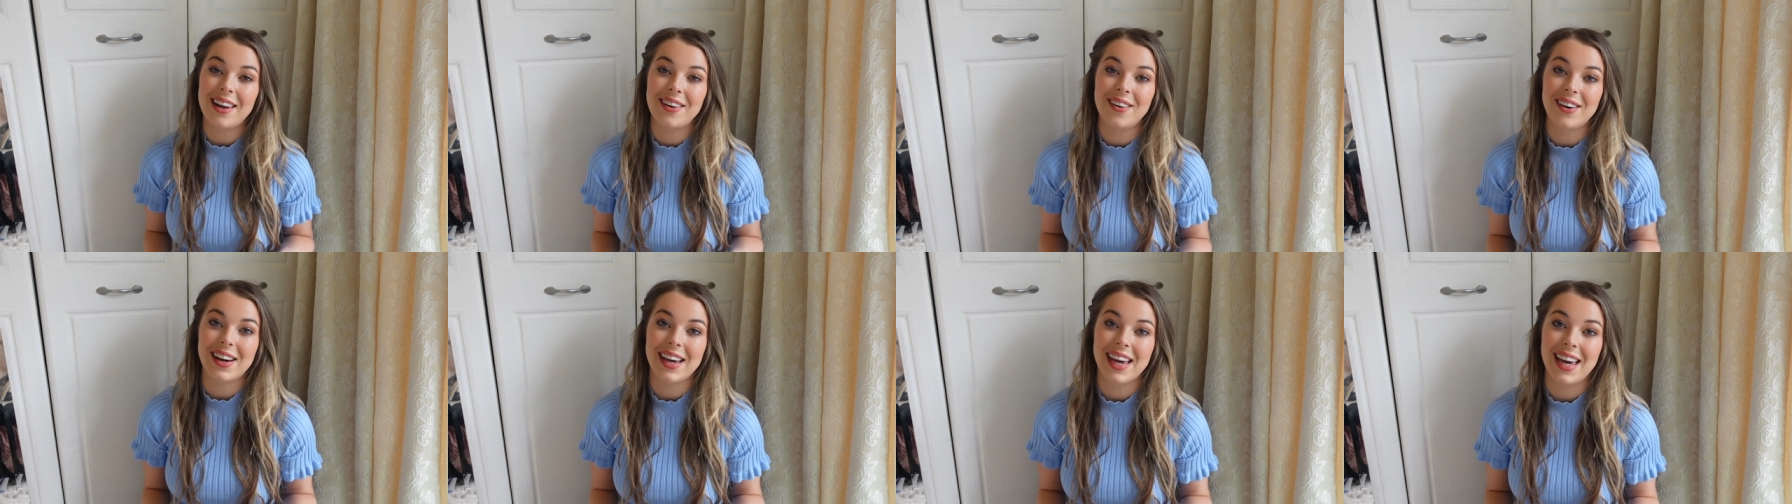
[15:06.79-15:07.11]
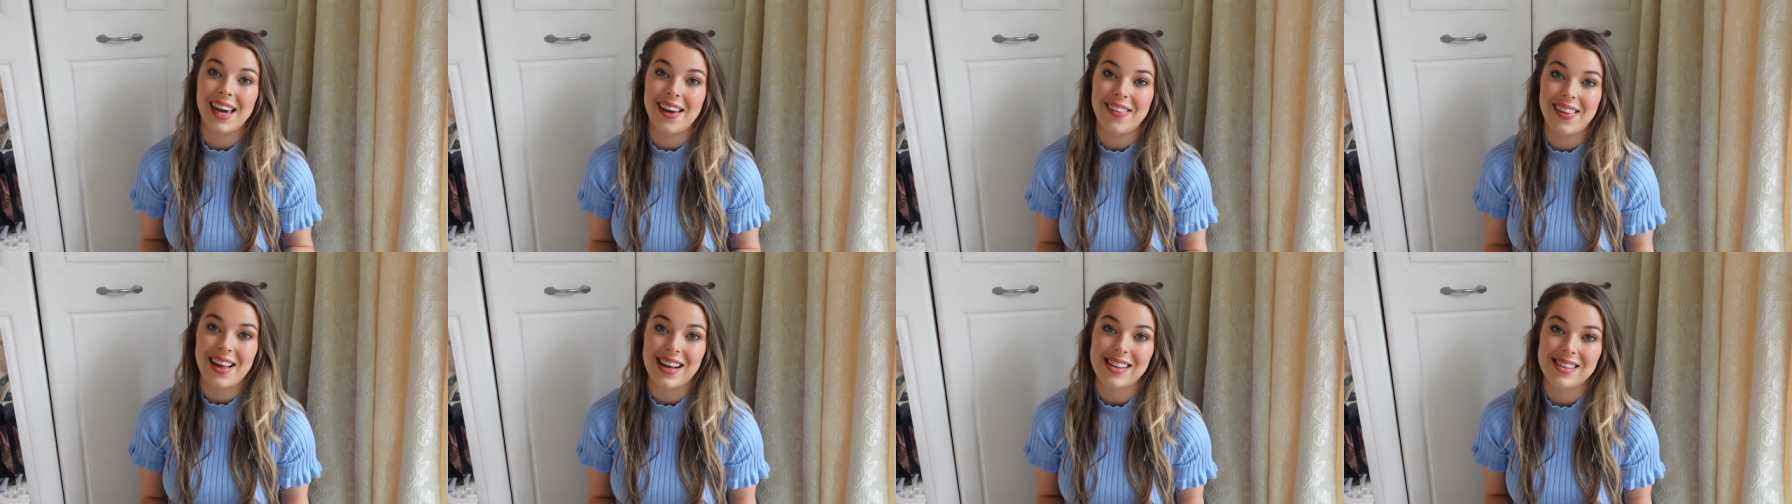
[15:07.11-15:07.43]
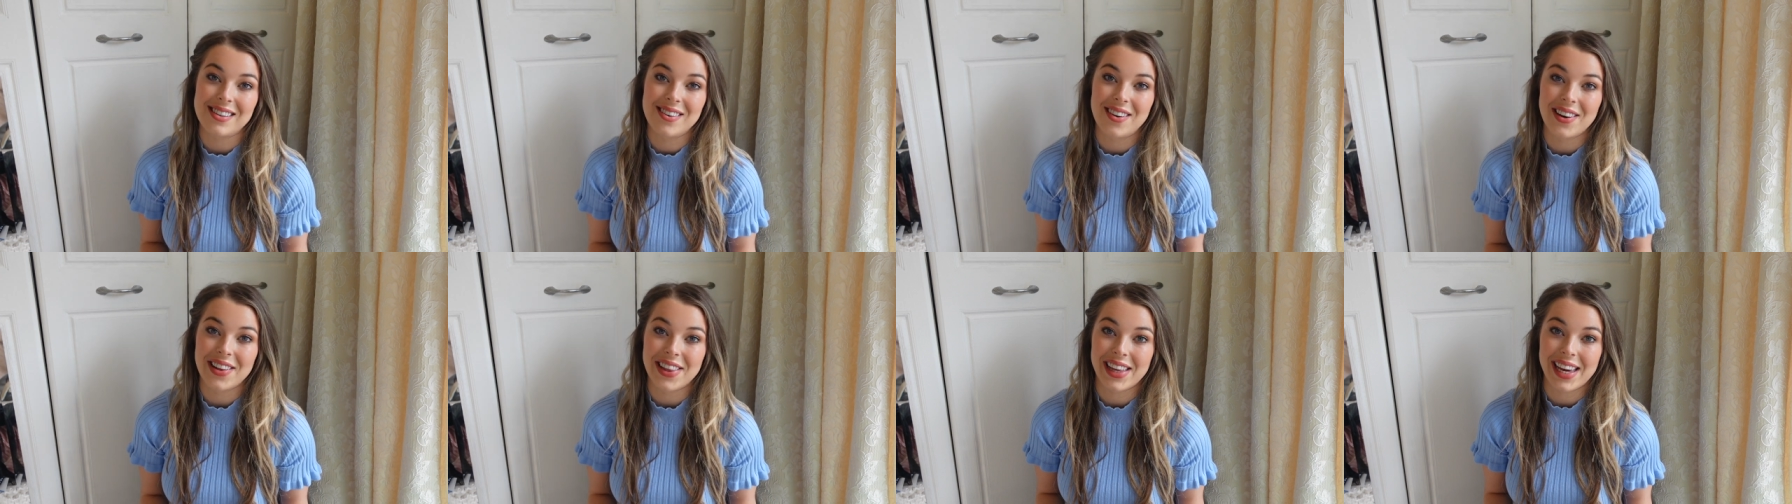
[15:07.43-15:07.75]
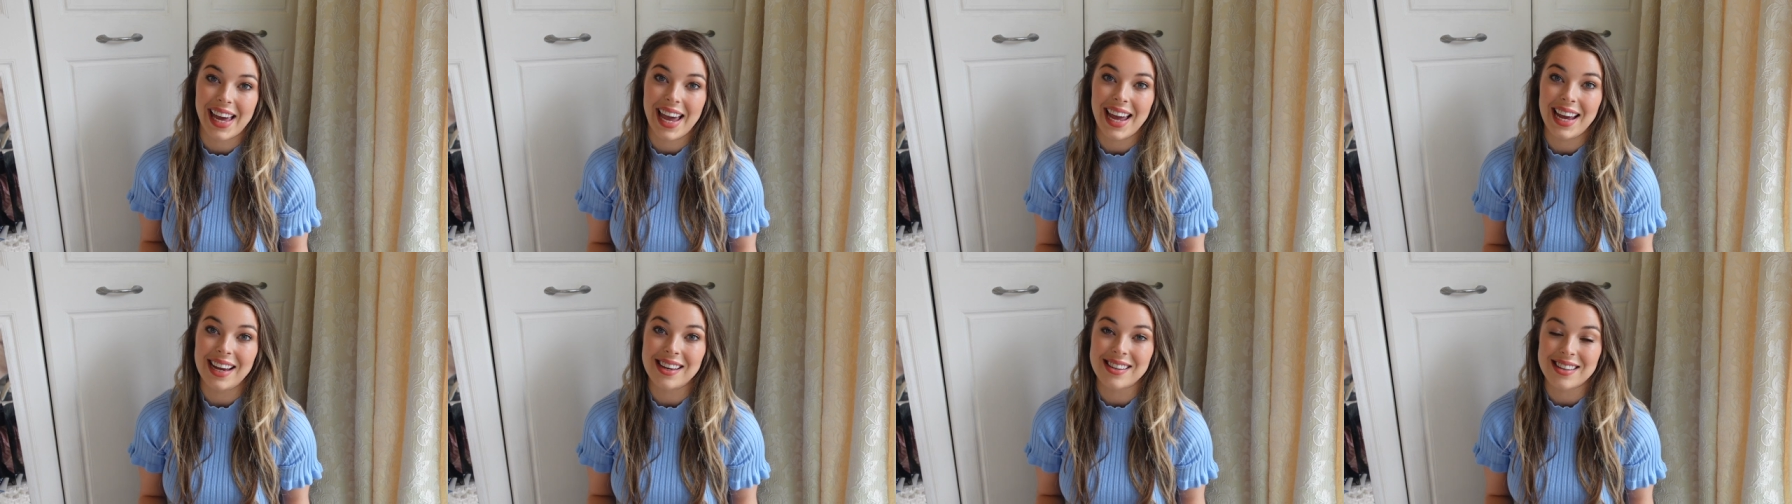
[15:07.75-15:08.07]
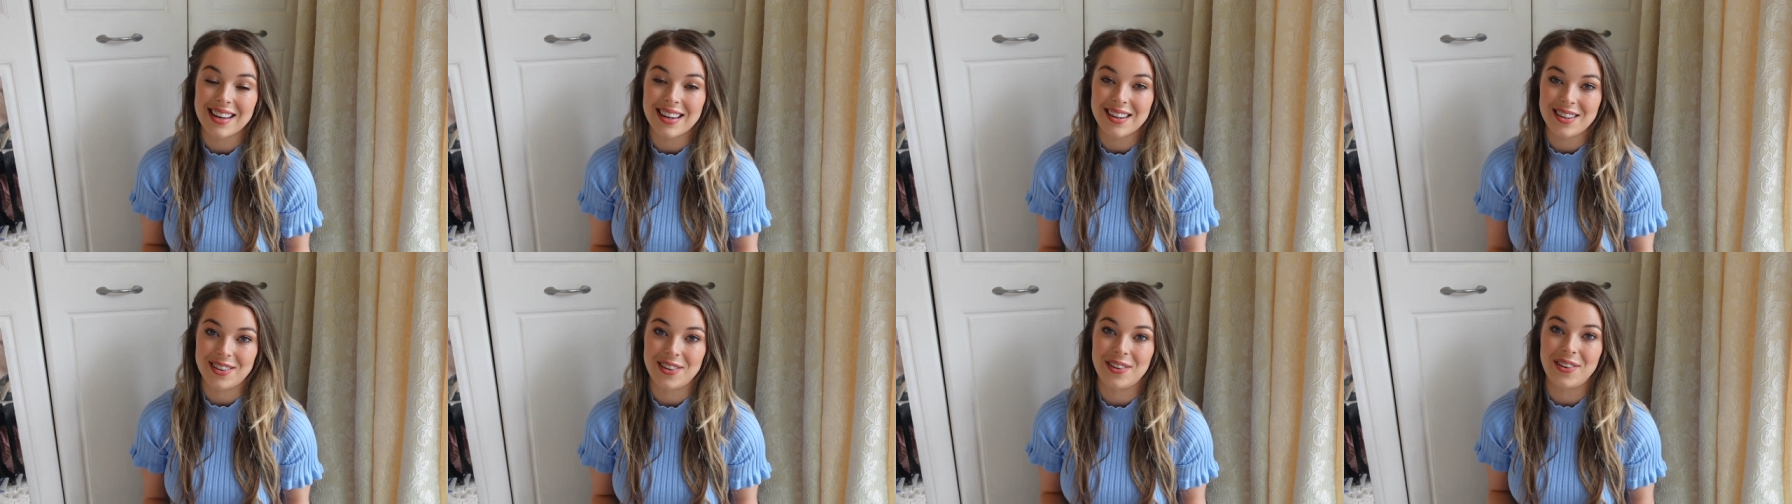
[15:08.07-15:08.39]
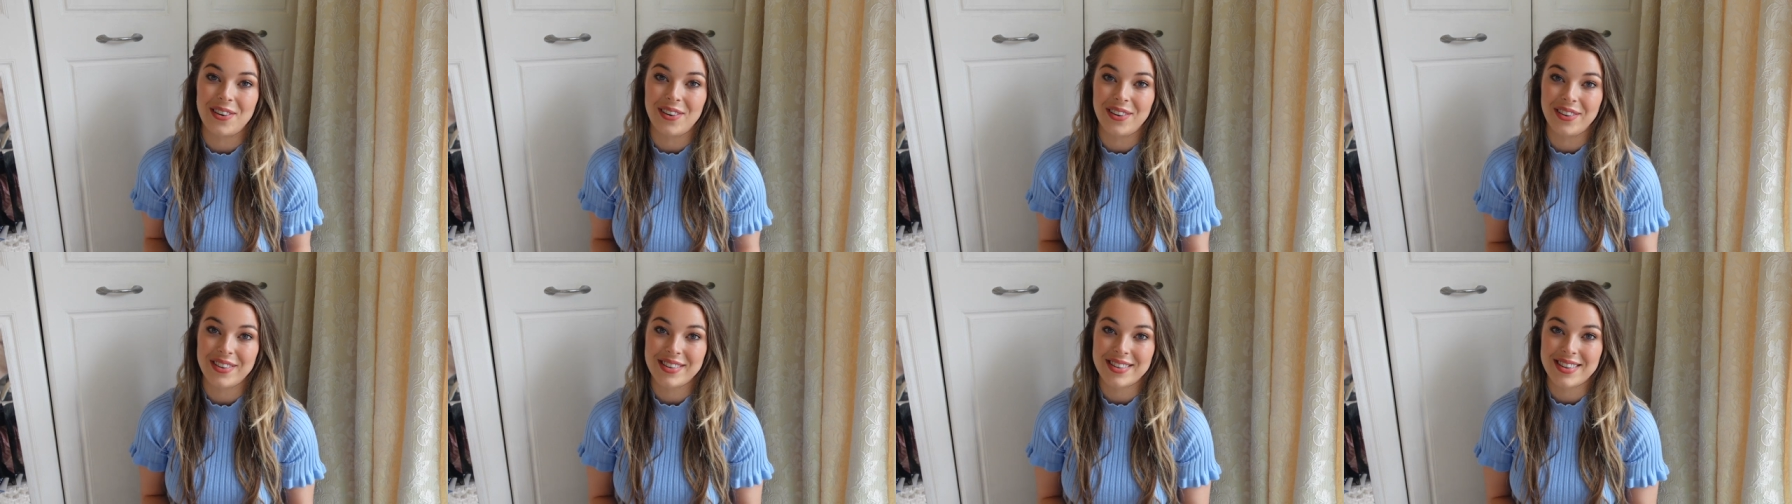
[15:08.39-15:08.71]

lucky and that's not the case at all.